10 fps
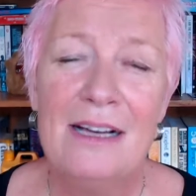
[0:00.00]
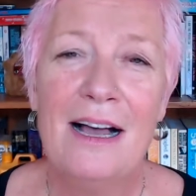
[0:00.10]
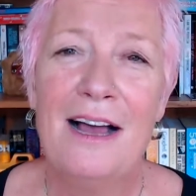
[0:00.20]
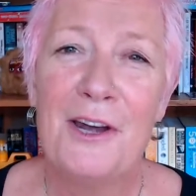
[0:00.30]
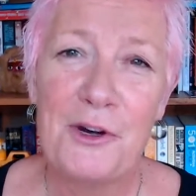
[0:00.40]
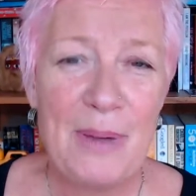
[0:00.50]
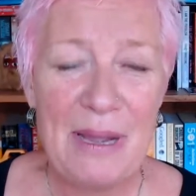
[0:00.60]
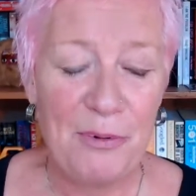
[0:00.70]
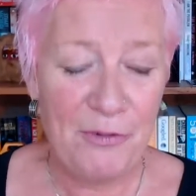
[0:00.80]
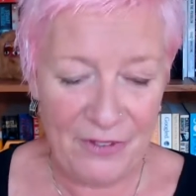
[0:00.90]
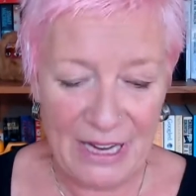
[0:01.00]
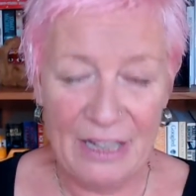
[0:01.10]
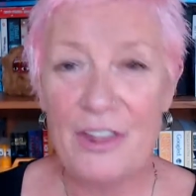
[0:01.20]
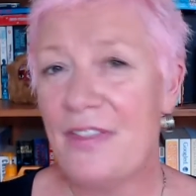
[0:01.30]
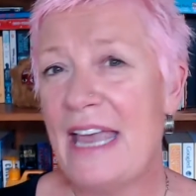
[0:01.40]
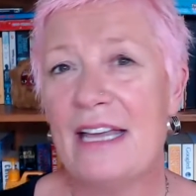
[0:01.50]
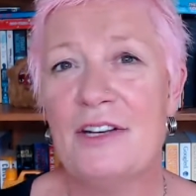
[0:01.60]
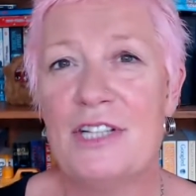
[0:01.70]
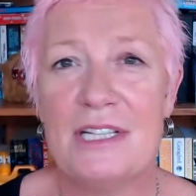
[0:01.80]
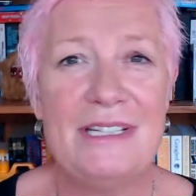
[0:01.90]
A lot of people feel that they can
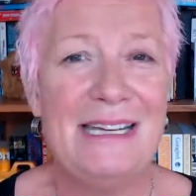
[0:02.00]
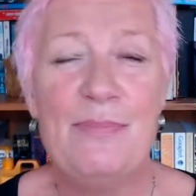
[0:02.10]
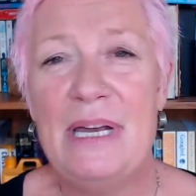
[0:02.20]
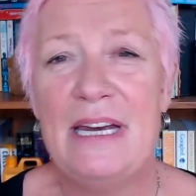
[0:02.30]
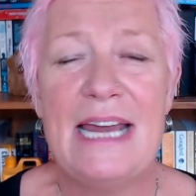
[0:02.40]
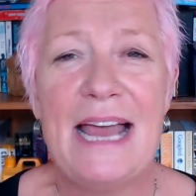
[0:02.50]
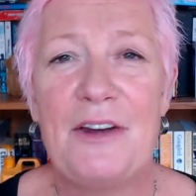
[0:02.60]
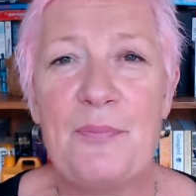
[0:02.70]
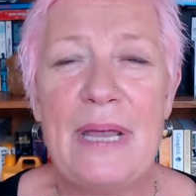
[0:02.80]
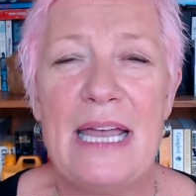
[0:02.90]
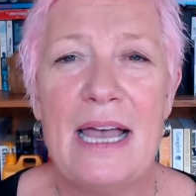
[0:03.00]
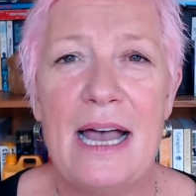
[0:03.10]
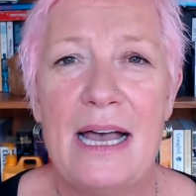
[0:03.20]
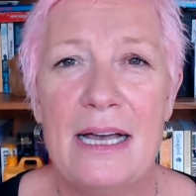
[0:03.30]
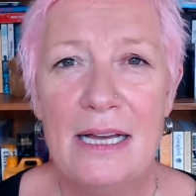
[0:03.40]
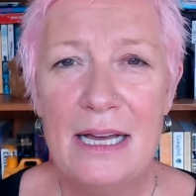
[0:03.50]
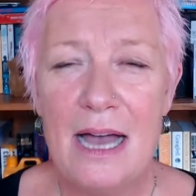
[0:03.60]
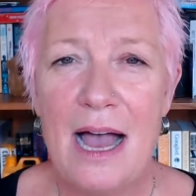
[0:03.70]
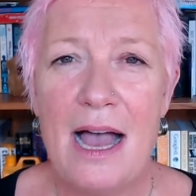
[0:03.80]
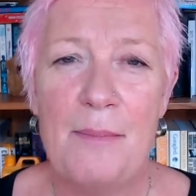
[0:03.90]
just dip in and out of PR,
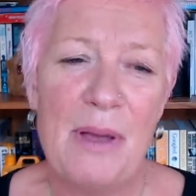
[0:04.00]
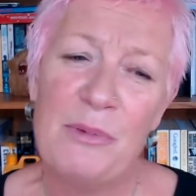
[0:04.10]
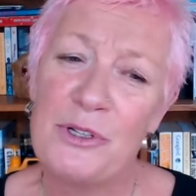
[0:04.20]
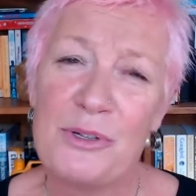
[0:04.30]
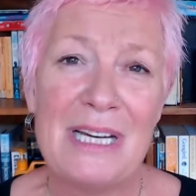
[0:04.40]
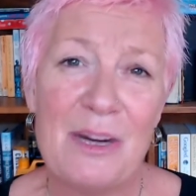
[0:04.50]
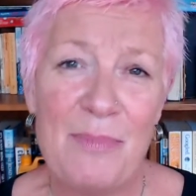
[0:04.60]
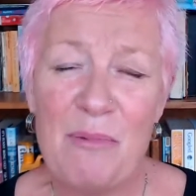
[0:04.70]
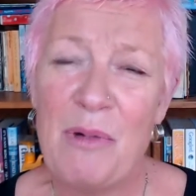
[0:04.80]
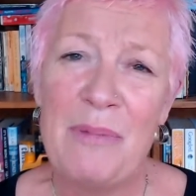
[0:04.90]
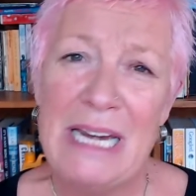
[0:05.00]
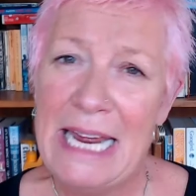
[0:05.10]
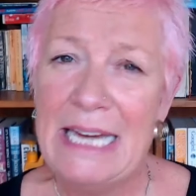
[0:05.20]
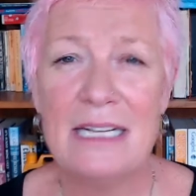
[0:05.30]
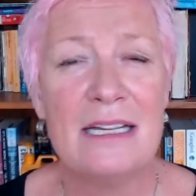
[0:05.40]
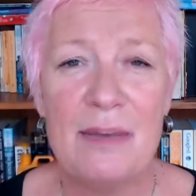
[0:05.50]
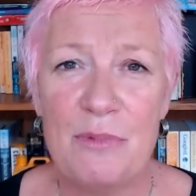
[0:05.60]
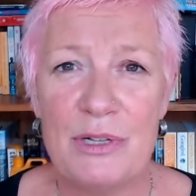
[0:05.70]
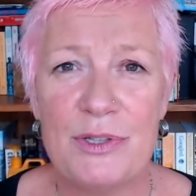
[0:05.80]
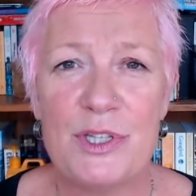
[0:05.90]
and we'll do a little bit when we need it and then
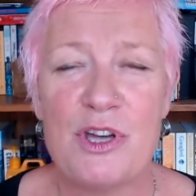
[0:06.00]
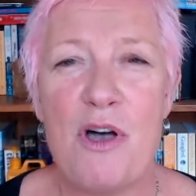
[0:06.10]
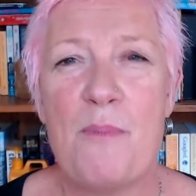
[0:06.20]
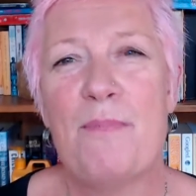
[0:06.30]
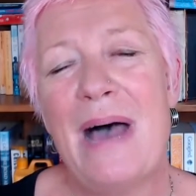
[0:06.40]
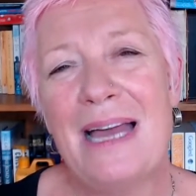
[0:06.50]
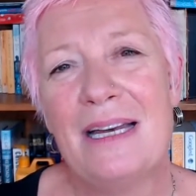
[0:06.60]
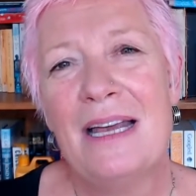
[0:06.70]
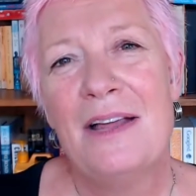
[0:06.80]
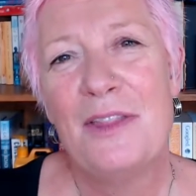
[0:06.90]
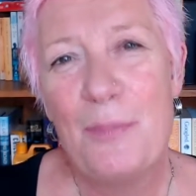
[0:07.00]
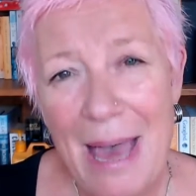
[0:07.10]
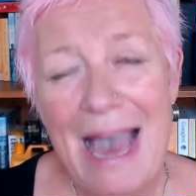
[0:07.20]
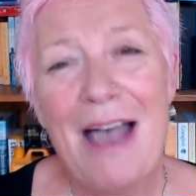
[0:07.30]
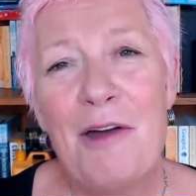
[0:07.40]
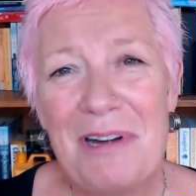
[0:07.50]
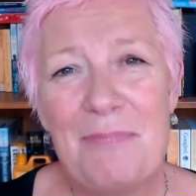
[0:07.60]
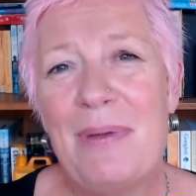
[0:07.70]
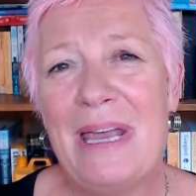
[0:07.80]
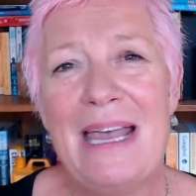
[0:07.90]
we'll stop. But the power in
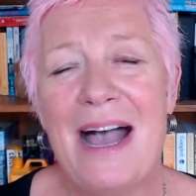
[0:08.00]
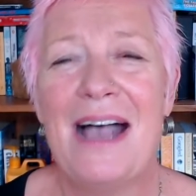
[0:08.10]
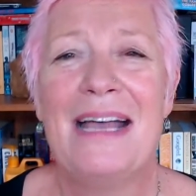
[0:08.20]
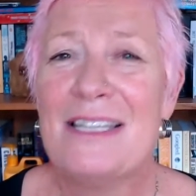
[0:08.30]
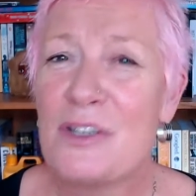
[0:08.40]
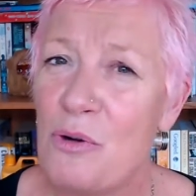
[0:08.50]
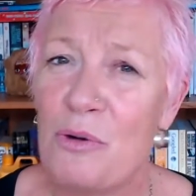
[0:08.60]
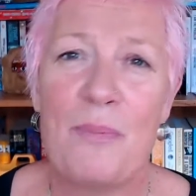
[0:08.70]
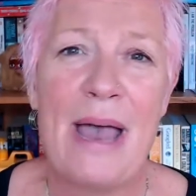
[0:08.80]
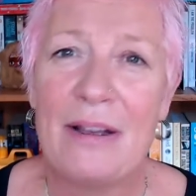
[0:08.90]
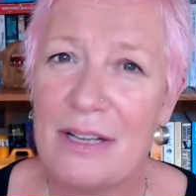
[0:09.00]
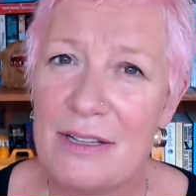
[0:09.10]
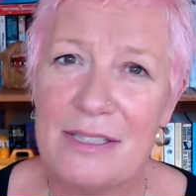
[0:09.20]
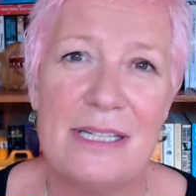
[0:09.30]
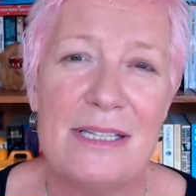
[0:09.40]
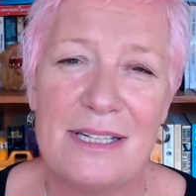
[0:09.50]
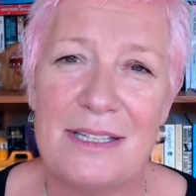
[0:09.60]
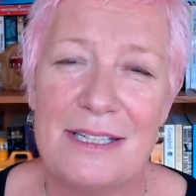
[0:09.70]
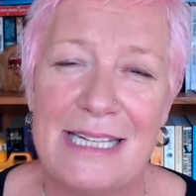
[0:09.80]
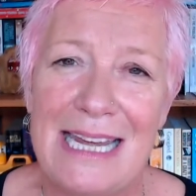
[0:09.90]
PR is all about
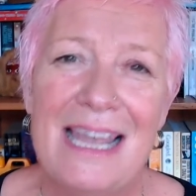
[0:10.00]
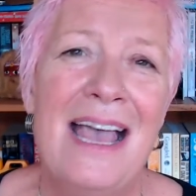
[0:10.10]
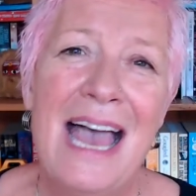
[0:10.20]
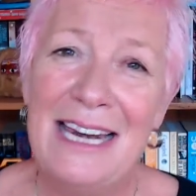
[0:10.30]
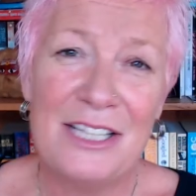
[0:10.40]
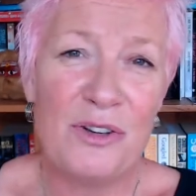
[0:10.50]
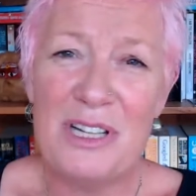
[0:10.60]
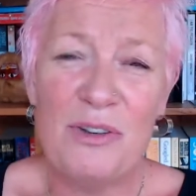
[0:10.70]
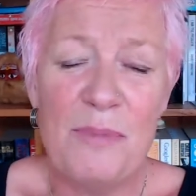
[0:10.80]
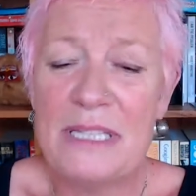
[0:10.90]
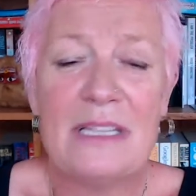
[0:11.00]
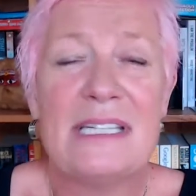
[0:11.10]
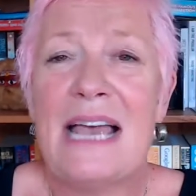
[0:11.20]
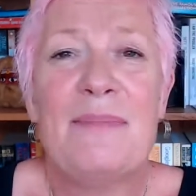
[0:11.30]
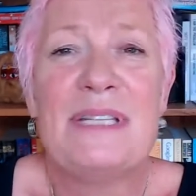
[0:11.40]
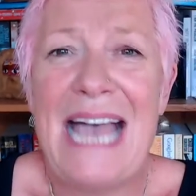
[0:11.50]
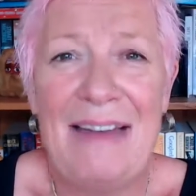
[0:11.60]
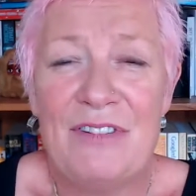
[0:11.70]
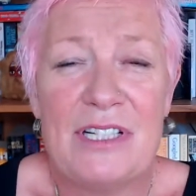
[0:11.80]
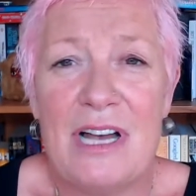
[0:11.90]
consistency. And it's almost the same as
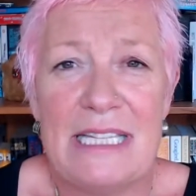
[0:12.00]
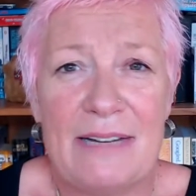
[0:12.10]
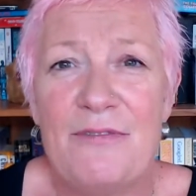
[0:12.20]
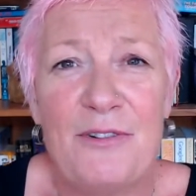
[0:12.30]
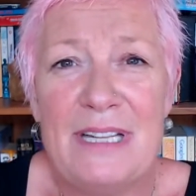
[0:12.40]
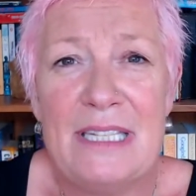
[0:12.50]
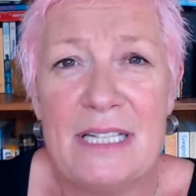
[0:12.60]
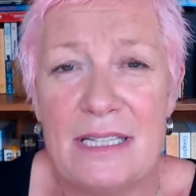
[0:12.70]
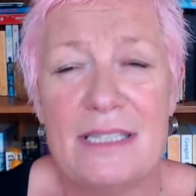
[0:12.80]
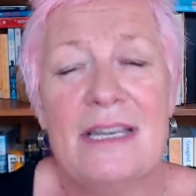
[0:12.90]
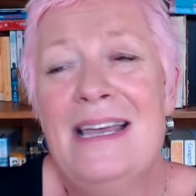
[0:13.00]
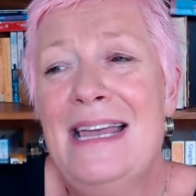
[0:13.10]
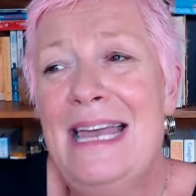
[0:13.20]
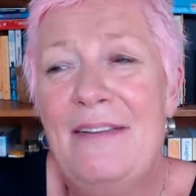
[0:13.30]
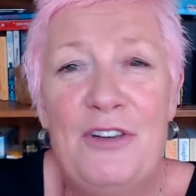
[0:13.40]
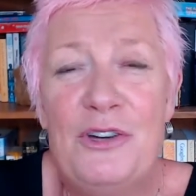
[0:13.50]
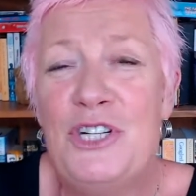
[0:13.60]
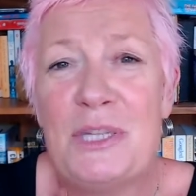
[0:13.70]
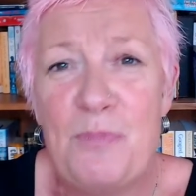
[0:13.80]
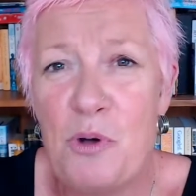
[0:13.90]
advertising. For instance, if you
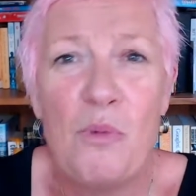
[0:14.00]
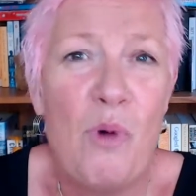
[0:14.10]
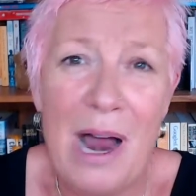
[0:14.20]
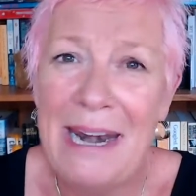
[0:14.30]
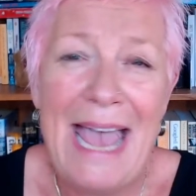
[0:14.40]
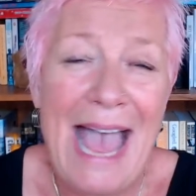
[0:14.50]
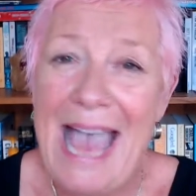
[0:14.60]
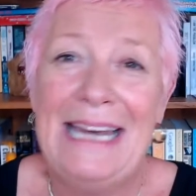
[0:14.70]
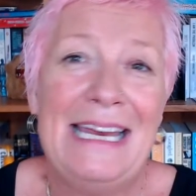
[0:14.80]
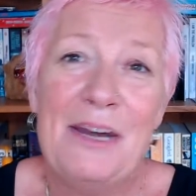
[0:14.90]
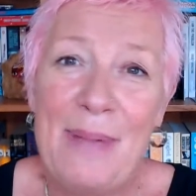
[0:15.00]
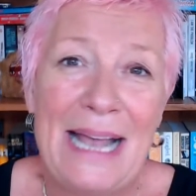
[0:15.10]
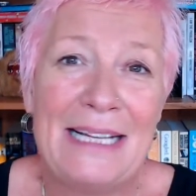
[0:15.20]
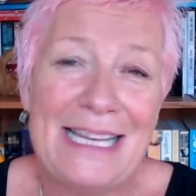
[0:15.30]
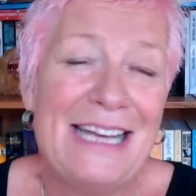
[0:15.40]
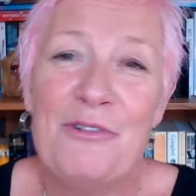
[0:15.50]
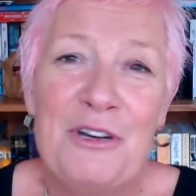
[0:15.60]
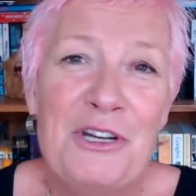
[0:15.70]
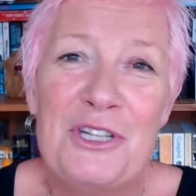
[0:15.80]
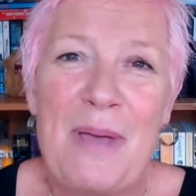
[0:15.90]
just put one ad in a magazine or a
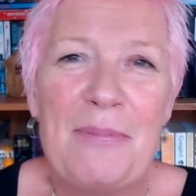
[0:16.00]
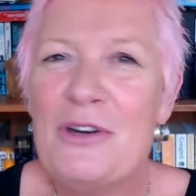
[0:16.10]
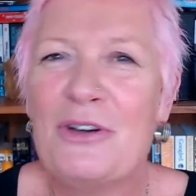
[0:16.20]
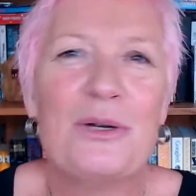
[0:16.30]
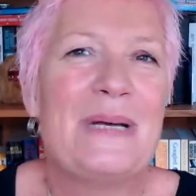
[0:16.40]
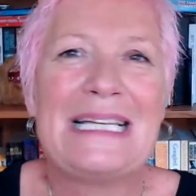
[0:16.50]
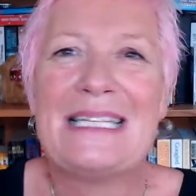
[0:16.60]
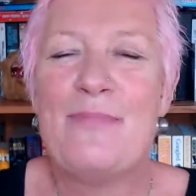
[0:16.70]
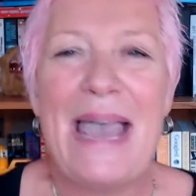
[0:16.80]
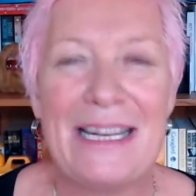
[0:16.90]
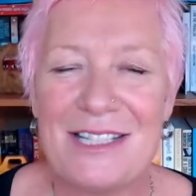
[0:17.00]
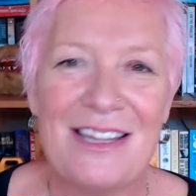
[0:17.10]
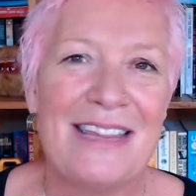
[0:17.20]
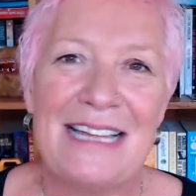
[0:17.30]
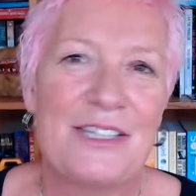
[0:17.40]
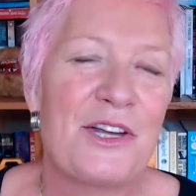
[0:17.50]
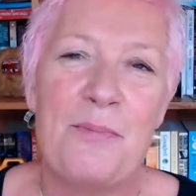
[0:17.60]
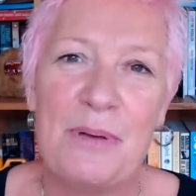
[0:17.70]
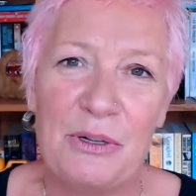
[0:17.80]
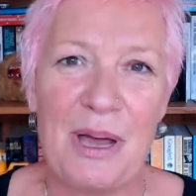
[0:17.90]
newspaper, you're not going to expect that that's going to
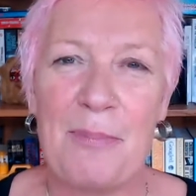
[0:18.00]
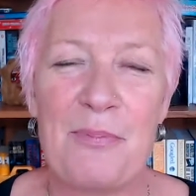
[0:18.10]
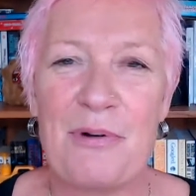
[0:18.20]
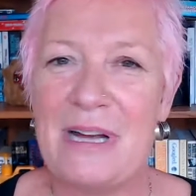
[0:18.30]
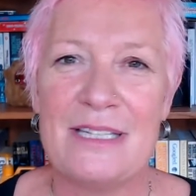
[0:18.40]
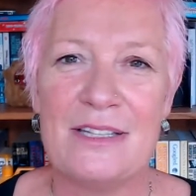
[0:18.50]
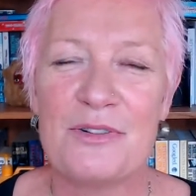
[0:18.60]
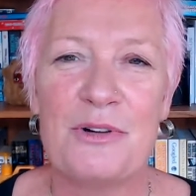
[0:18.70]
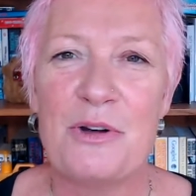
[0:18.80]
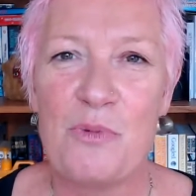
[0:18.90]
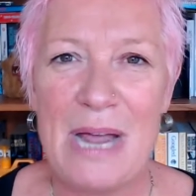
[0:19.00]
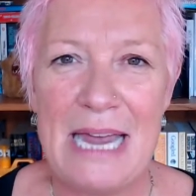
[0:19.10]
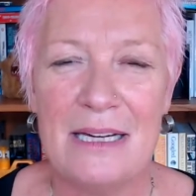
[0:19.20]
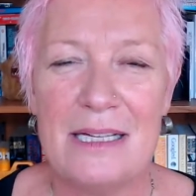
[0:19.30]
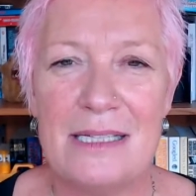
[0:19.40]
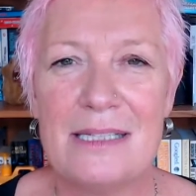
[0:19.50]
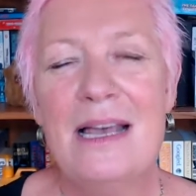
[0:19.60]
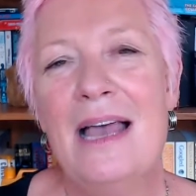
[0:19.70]
build up a presence or an awareness.